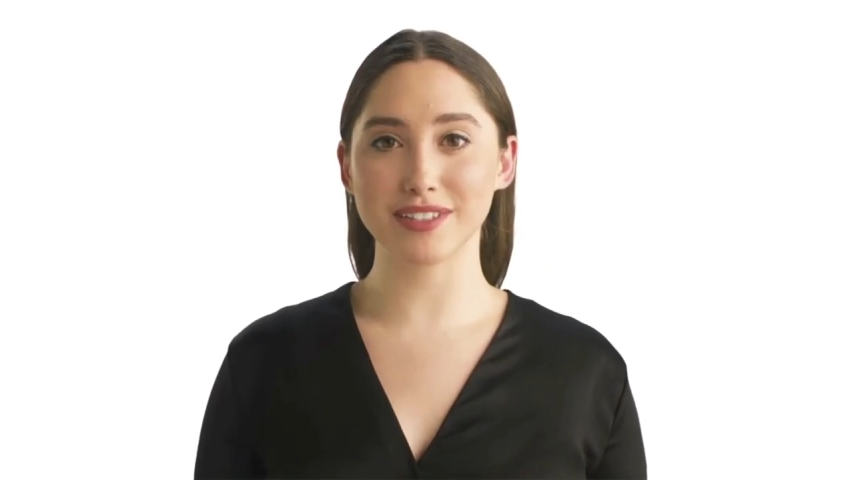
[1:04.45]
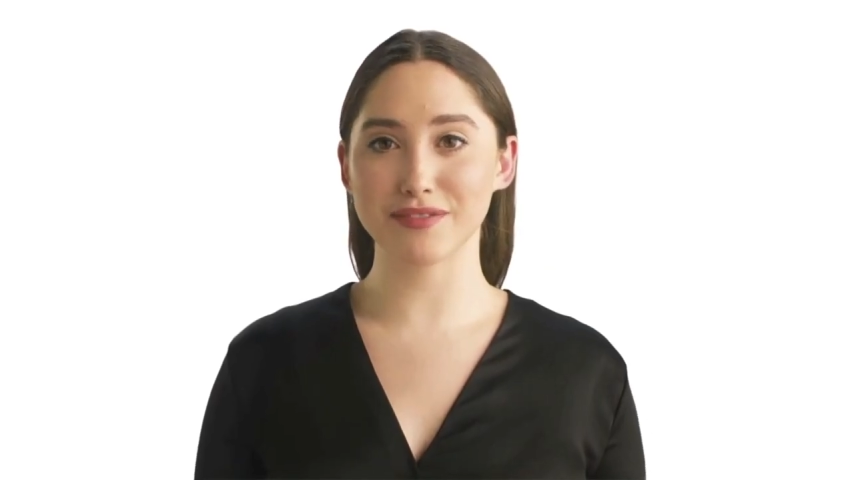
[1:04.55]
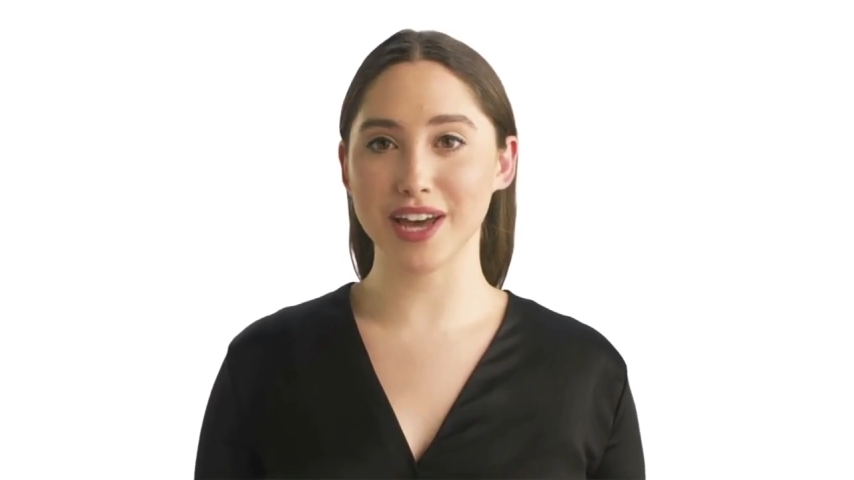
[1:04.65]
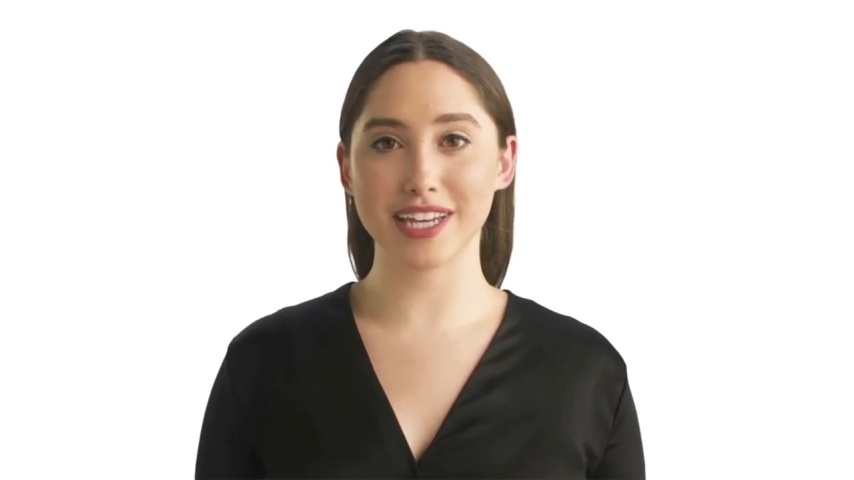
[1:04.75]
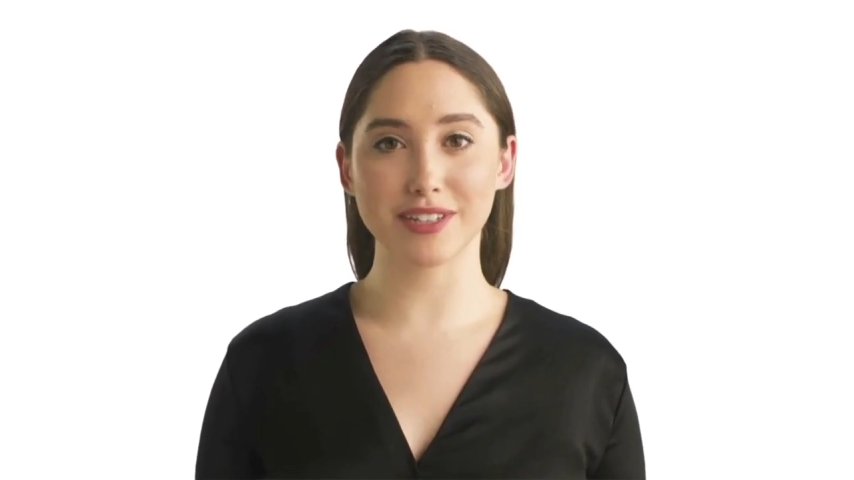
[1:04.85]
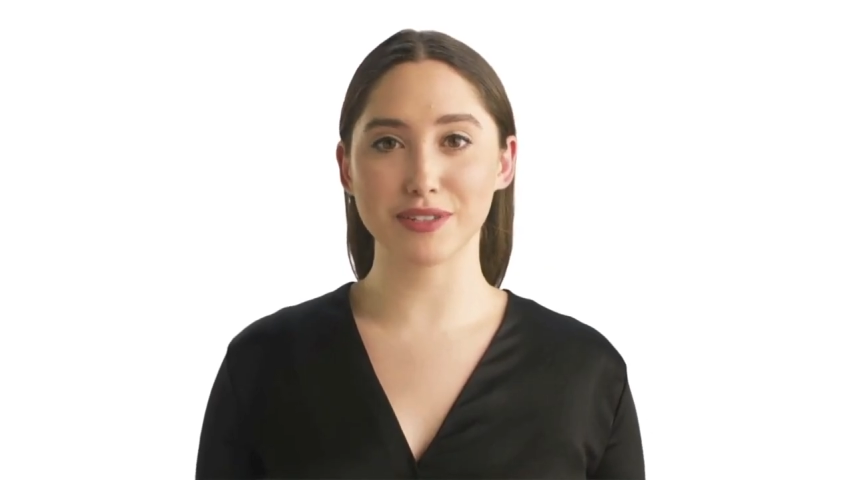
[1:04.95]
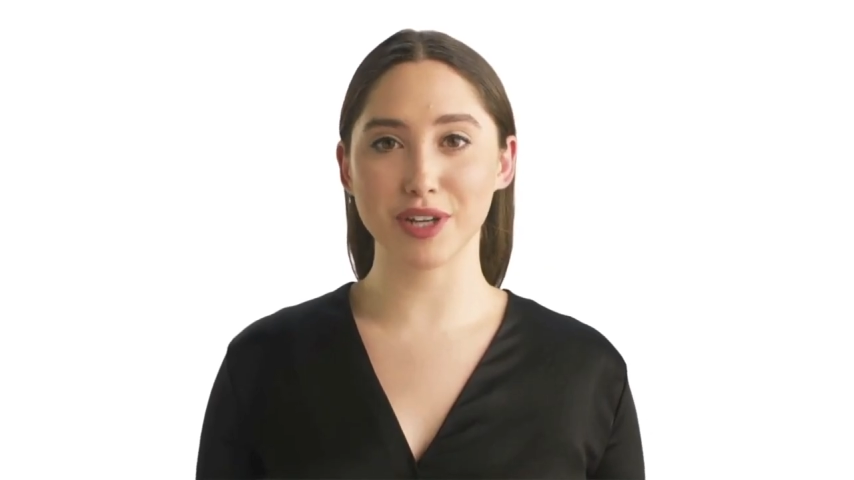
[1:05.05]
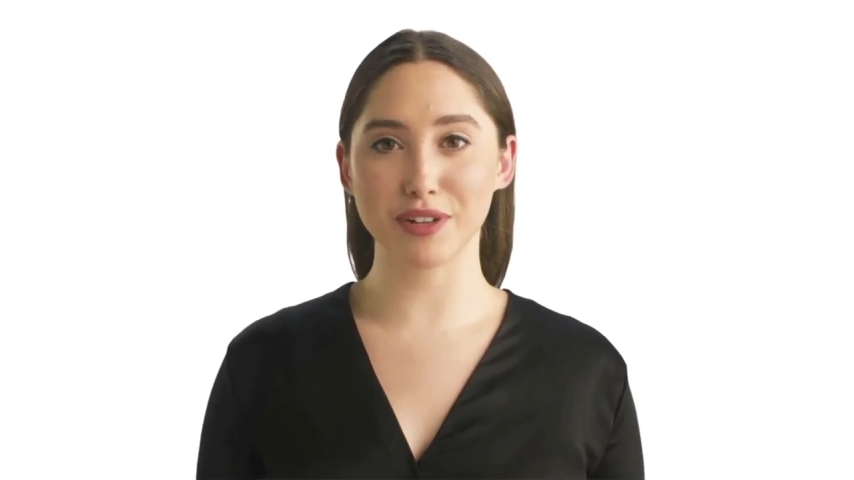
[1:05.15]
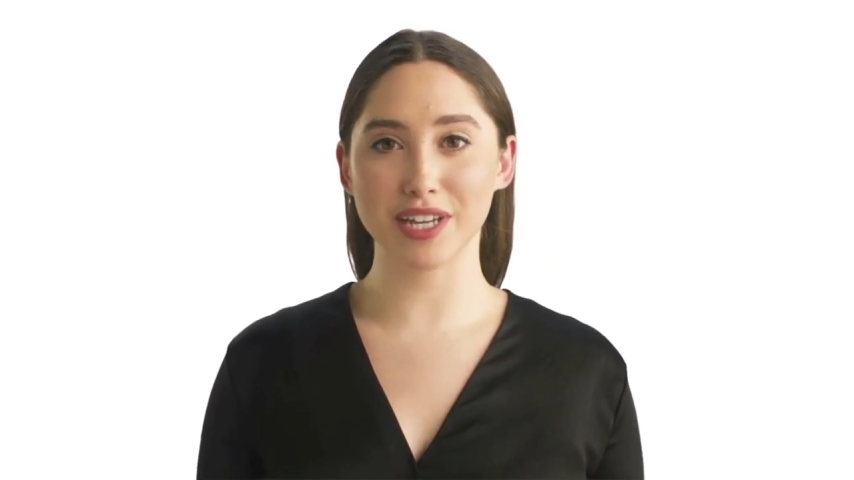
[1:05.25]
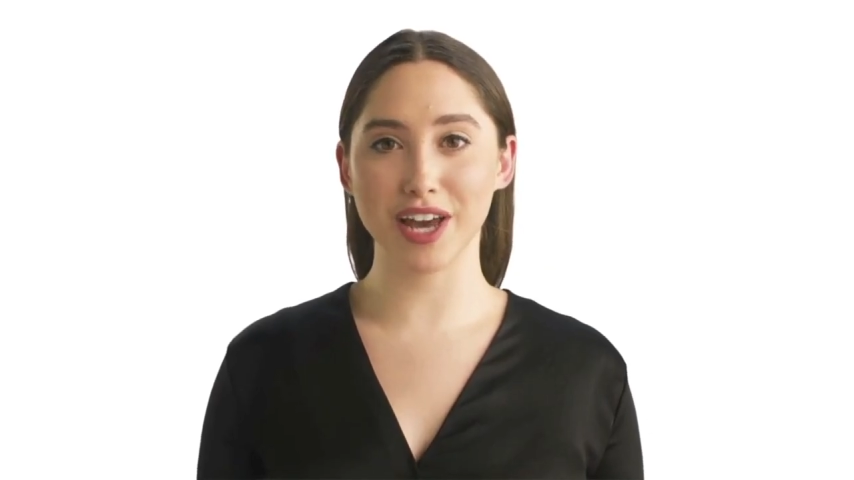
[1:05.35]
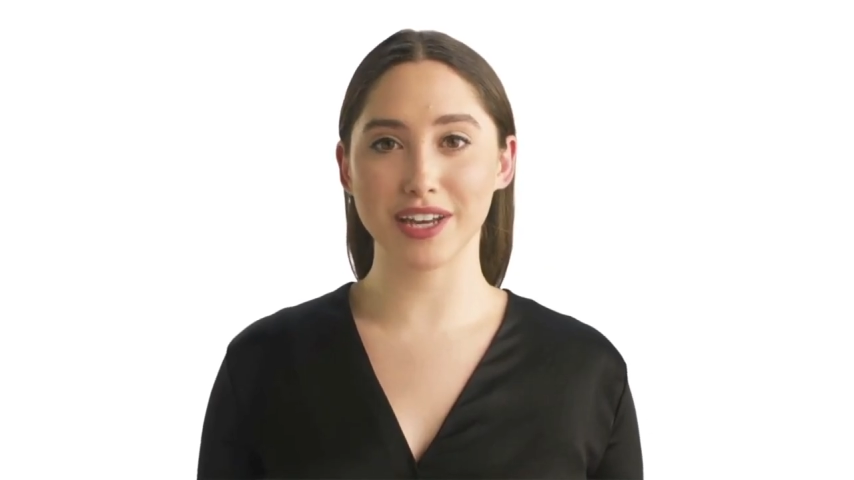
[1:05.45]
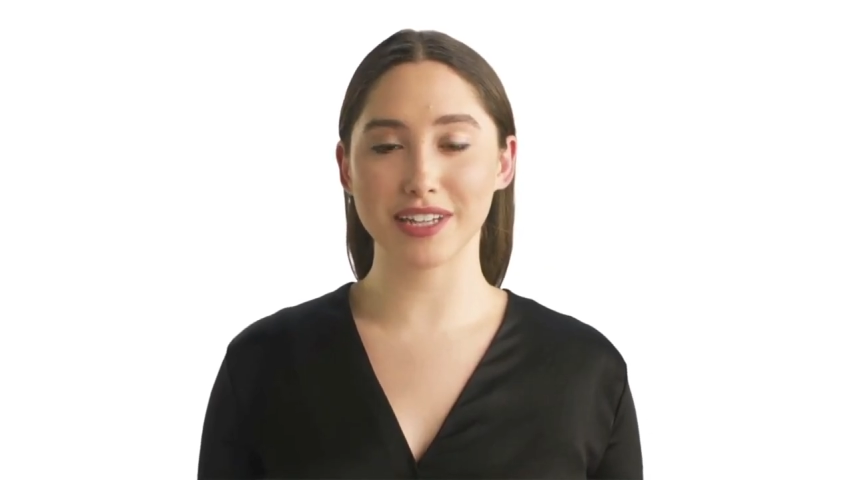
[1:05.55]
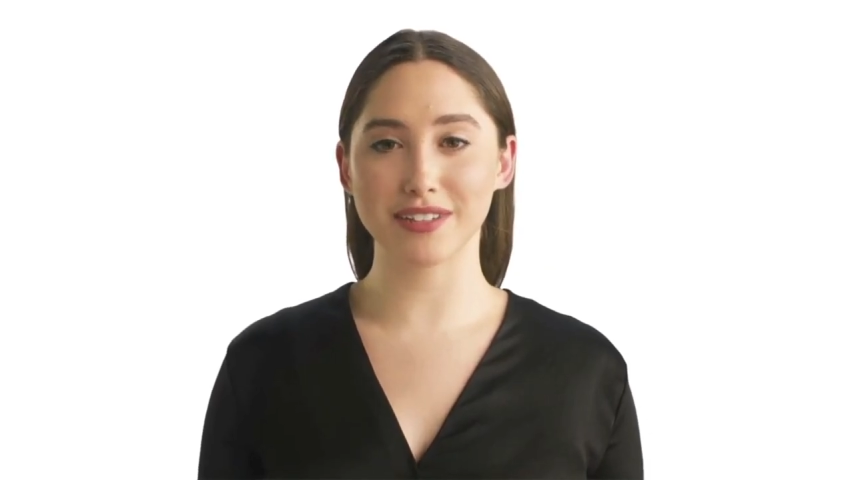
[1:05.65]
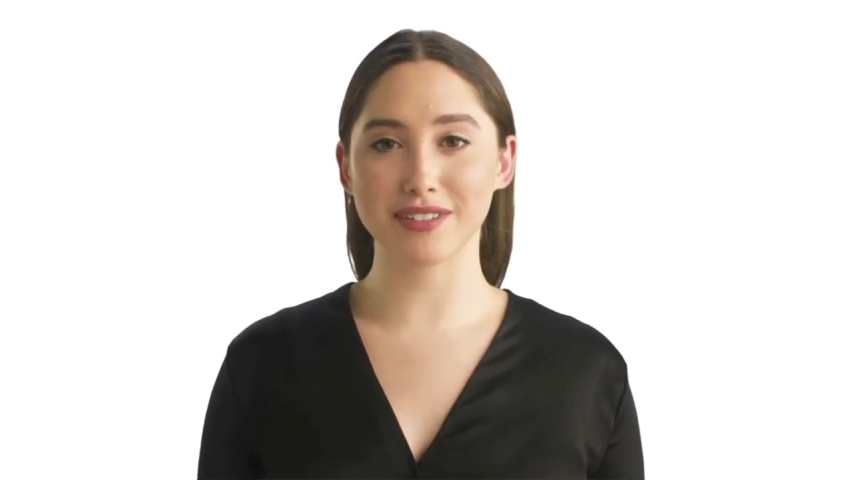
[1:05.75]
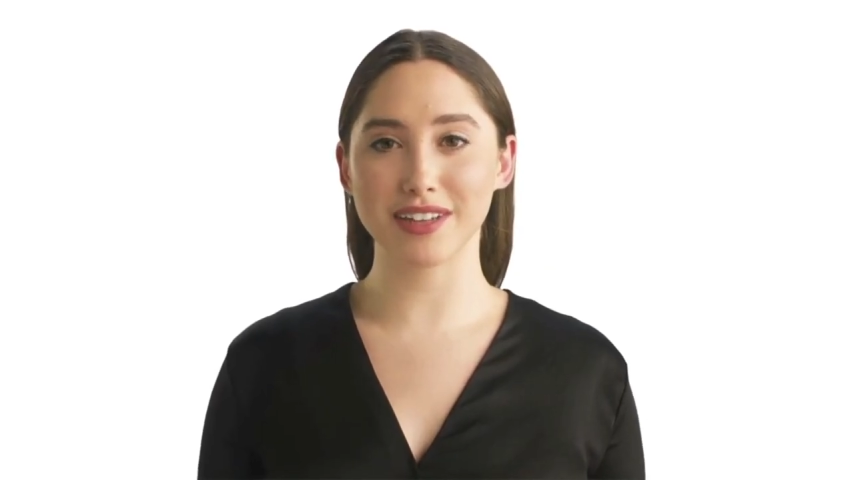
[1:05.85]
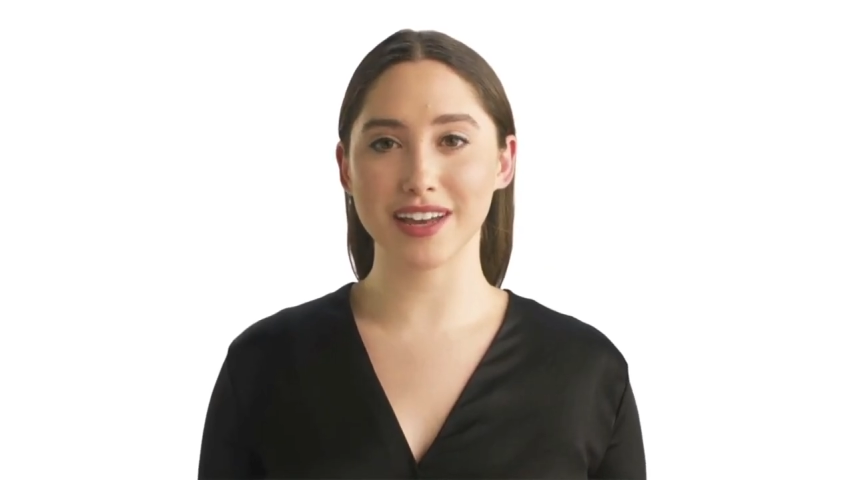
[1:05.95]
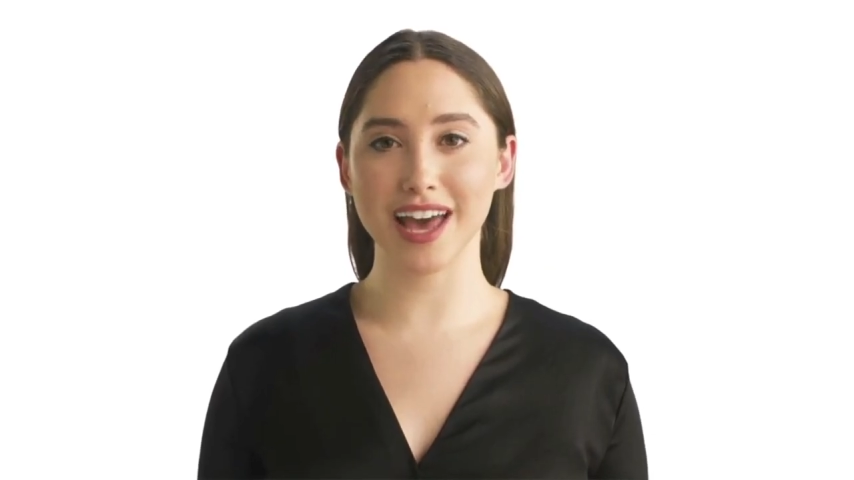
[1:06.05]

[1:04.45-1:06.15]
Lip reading: defining your target audience,